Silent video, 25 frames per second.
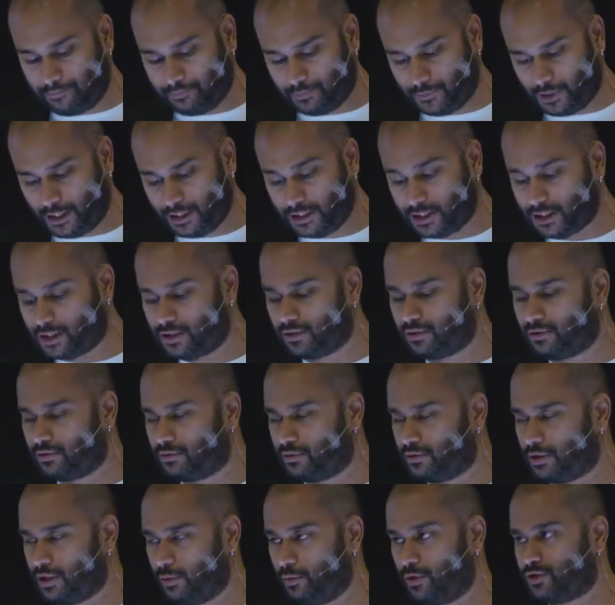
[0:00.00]

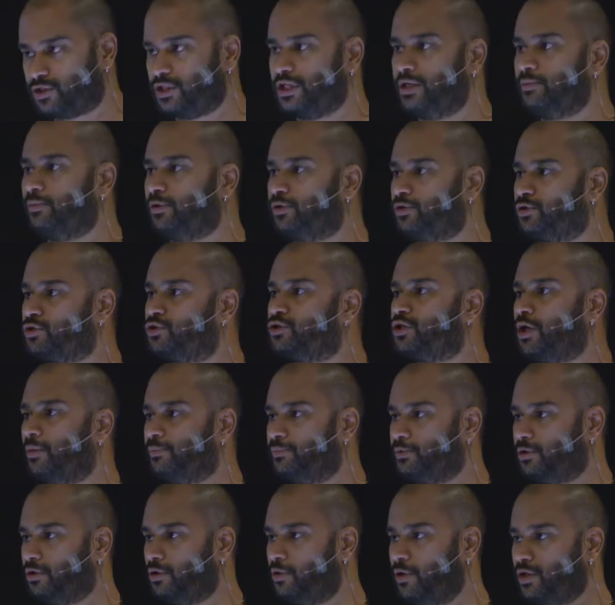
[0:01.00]
he wasn't able to
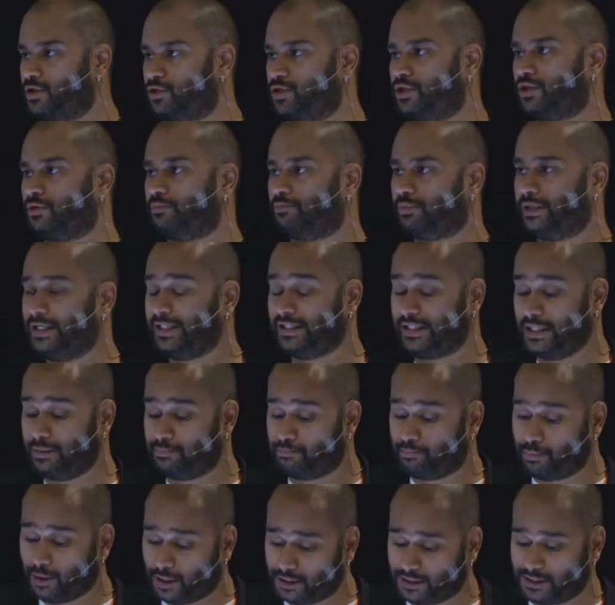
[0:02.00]
stop the OST completely,
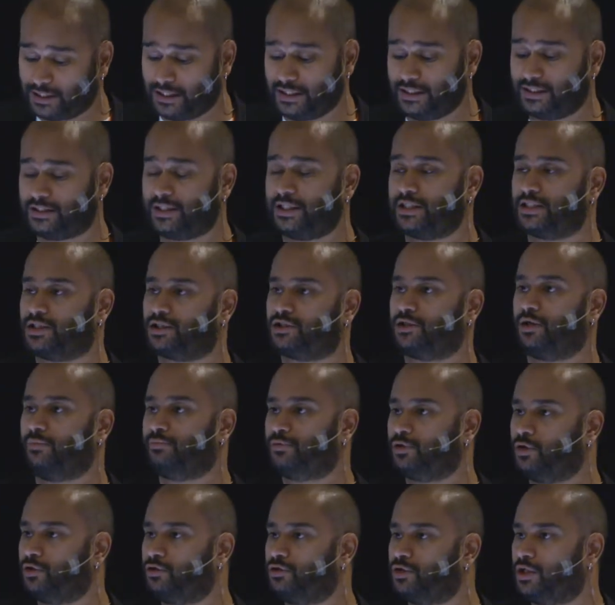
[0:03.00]
but he did stop
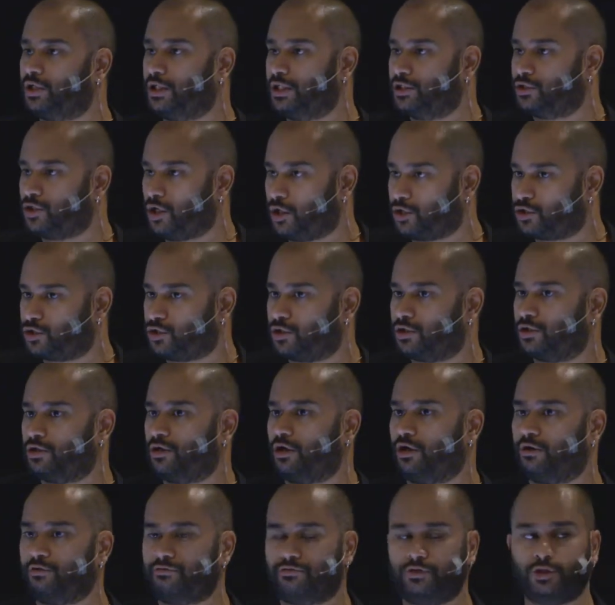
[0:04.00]
the induction
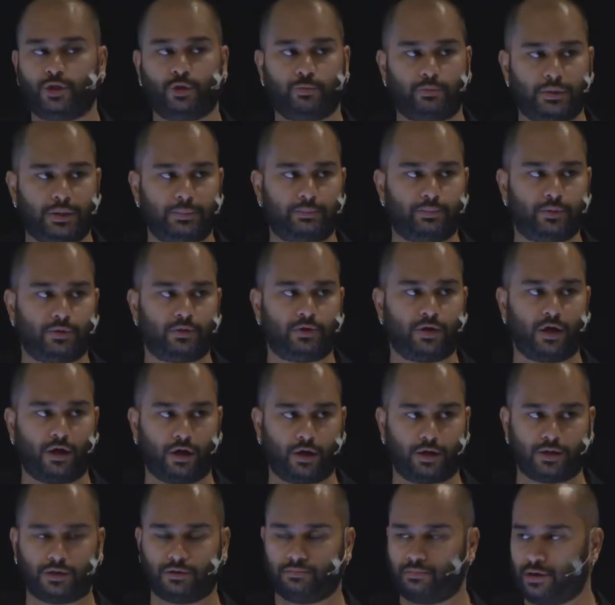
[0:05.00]
of new people
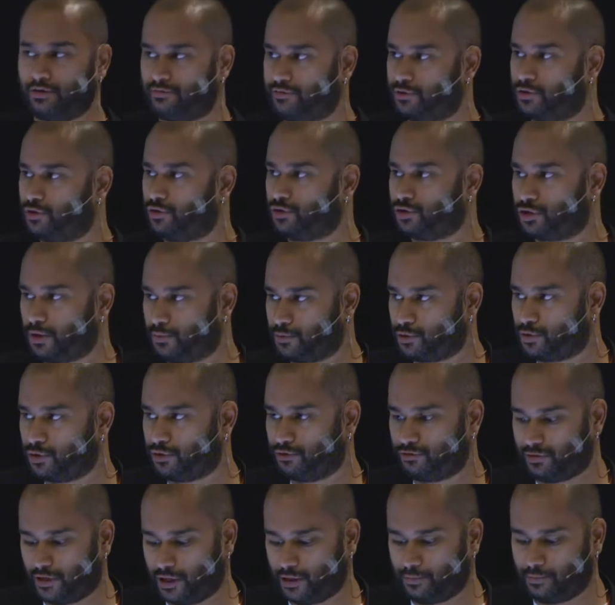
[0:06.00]
on methadone
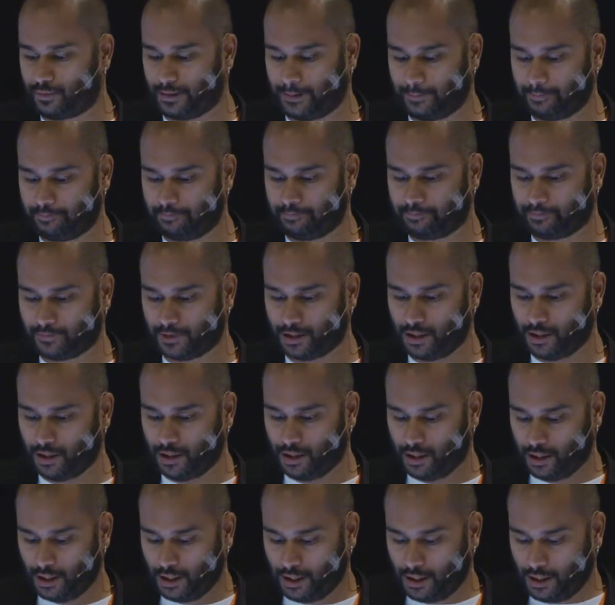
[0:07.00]
substitution therapy.
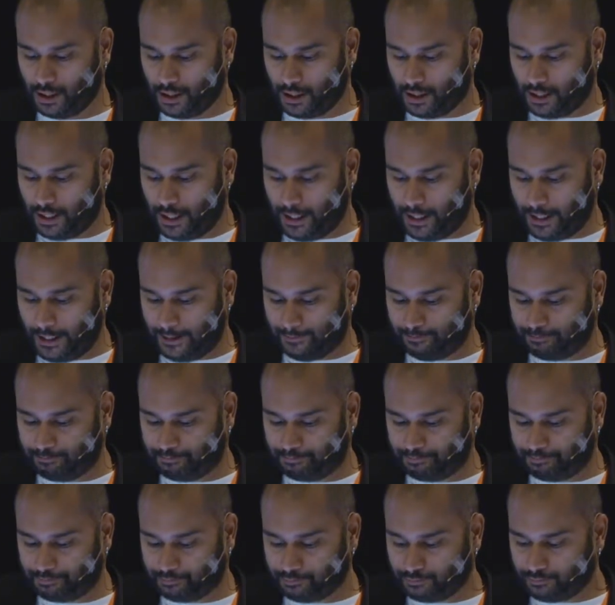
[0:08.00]
But
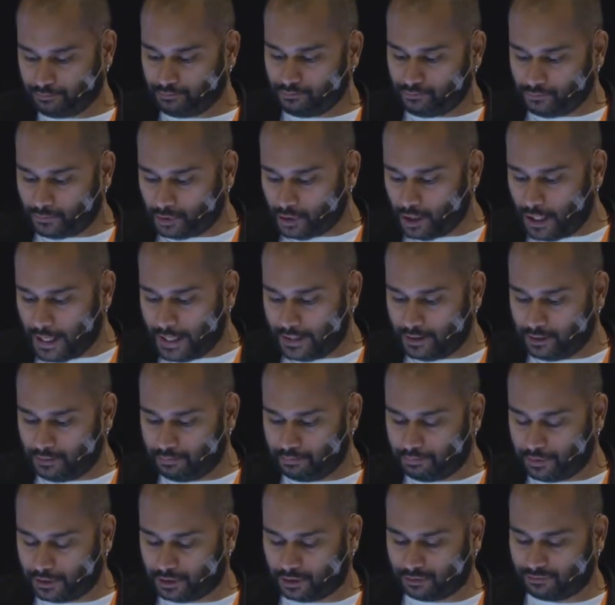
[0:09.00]

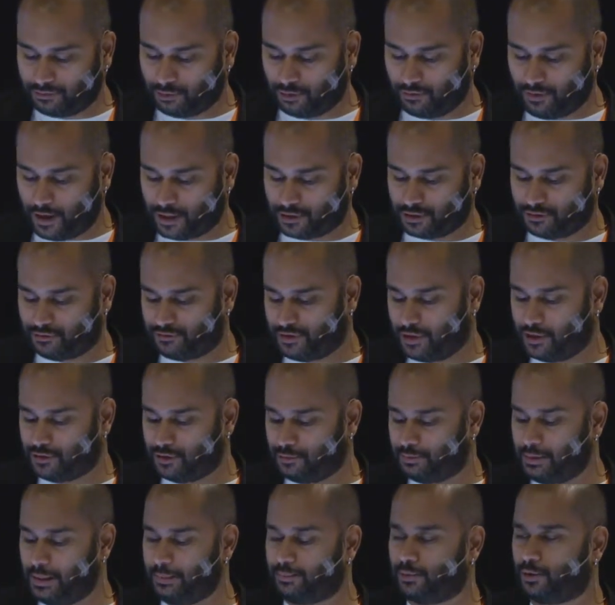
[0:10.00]
the
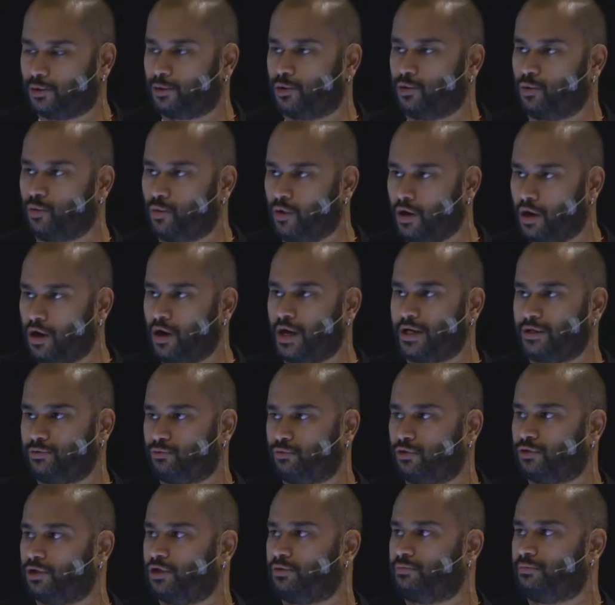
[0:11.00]
4,300 people who were
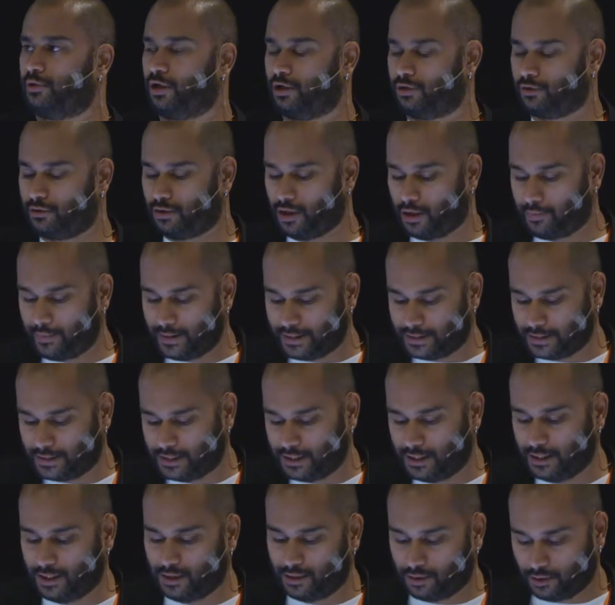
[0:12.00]
enrolled on
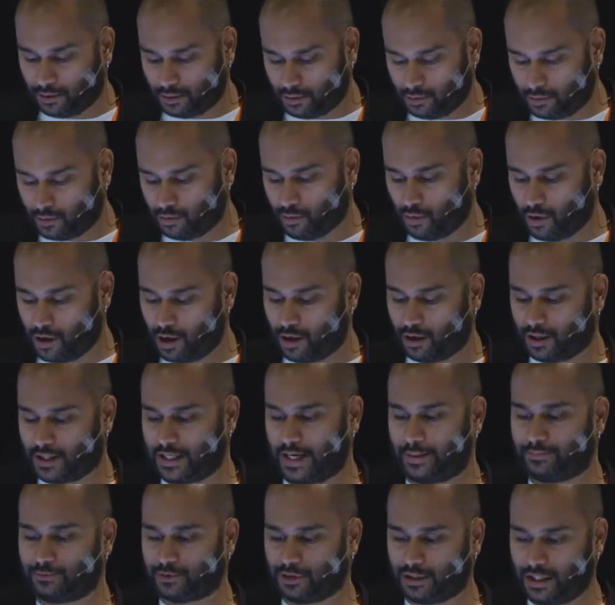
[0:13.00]
MST were
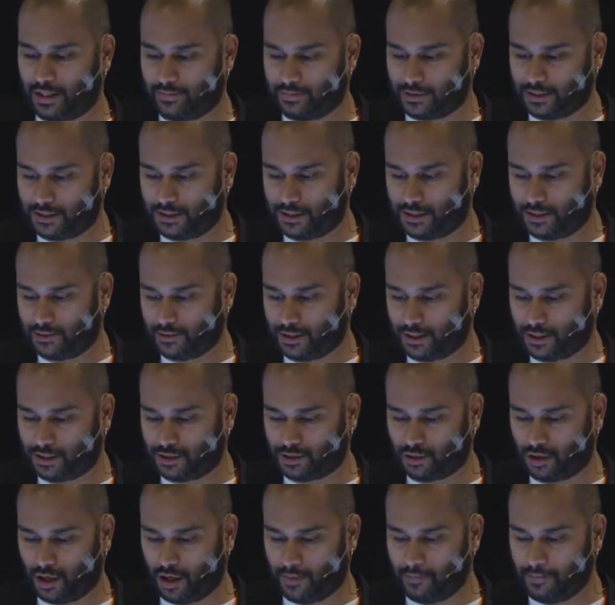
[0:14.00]
kept on MST at the
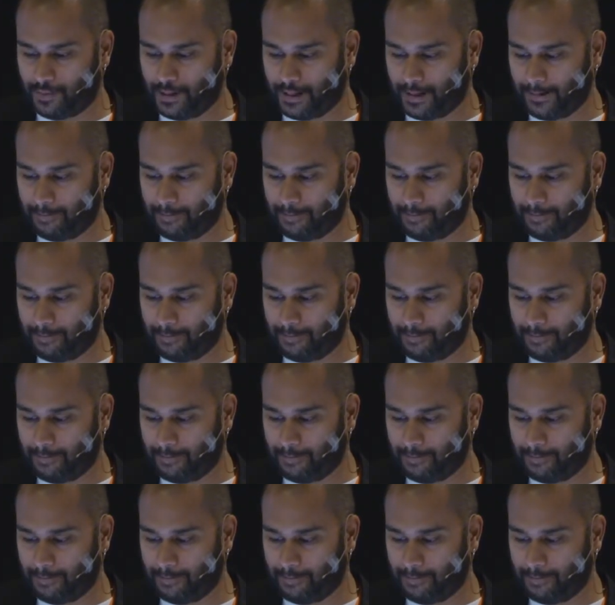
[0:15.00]
time.